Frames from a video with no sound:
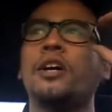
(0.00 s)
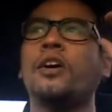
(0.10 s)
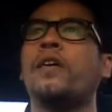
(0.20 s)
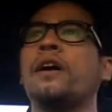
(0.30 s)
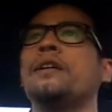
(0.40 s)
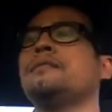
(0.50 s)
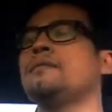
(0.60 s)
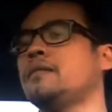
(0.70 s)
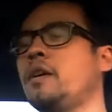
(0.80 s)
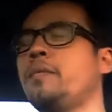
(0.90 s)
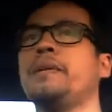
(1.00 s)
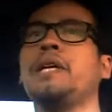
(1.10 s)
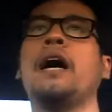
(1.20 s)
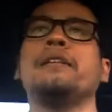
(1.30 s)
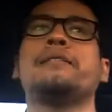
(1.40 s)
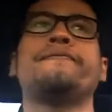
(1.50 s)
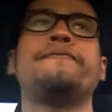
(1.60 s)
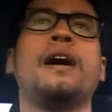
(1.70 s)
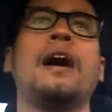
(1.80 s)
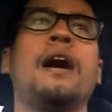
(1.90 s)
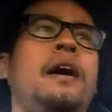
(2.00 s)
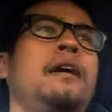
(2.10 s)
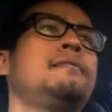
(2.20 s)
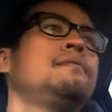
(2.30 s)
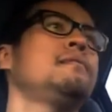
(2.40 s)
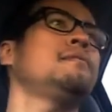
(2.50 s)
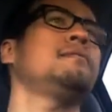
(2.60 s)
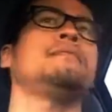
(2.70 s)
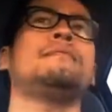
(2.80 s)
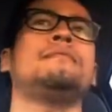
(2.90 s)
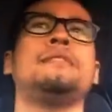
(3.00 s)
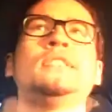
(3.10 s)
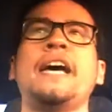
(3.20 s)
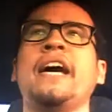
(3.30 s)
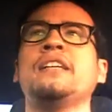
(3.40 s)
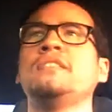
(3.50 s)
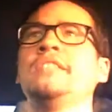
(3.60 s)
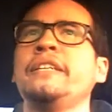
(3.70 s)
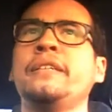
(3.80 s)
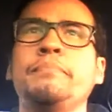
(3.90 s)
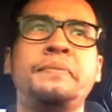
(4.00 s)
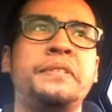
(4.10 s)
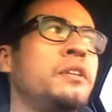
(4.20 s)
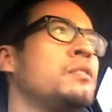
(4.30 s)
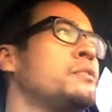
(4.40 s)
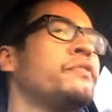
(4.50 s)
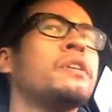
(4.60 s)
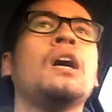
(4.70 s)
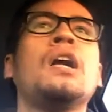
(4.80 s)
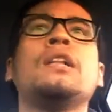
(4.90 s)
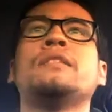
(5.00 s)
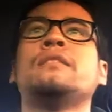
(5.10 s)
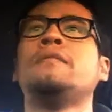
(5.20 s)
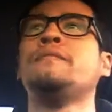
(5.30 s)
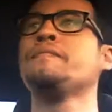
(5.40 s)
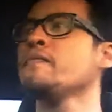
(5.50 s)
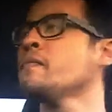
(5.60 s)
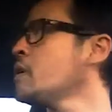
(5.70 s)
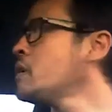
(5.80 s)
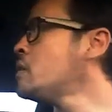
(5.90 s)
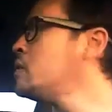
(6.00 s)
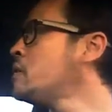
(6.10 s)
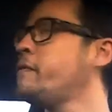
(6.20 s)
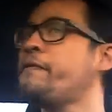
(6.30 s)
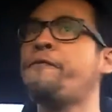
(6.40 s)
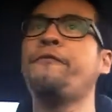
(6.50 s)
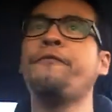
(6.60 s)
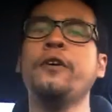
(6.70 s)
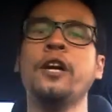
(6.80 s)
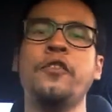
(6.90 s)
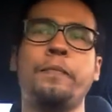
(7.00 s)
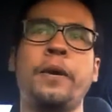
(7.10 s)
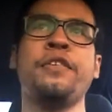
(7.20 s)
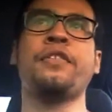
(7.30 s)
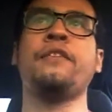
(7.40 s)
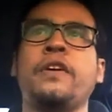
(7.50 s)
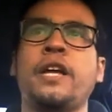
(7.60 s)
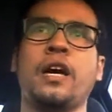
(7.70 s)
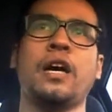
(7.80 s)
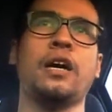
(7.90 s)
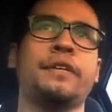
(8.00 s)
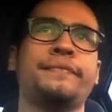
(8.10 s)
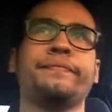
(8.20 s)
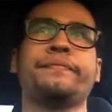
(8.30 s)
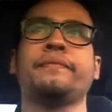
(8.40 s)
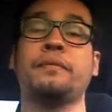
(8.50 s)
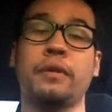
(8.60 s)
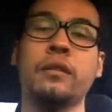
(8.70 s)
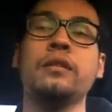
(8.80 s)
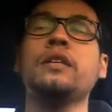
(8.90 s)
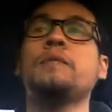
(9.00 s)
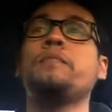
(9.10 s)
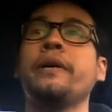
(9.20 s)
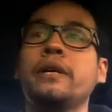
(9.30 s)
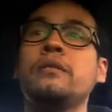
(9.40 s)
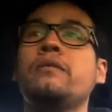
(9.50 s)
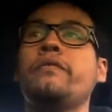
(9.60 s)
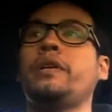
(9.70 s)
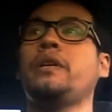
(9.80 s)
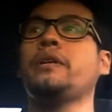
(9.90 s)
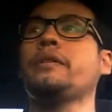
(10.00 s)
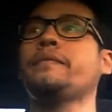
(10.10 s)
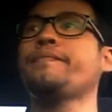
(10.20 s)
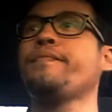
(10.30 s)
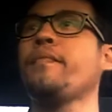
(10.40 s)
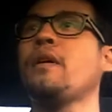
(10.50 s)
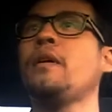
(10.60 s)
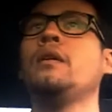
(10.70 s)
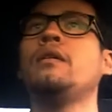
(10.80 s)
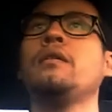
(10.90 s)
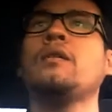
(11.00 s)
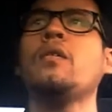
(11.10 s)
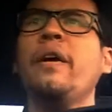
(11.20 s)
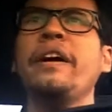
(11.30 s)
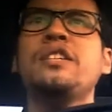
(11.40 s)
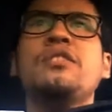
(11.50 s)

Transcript: doing? Hope you guys are fine, dandy, and beautiful, and full of pith and vinegar. It's piss and vinegar. Quite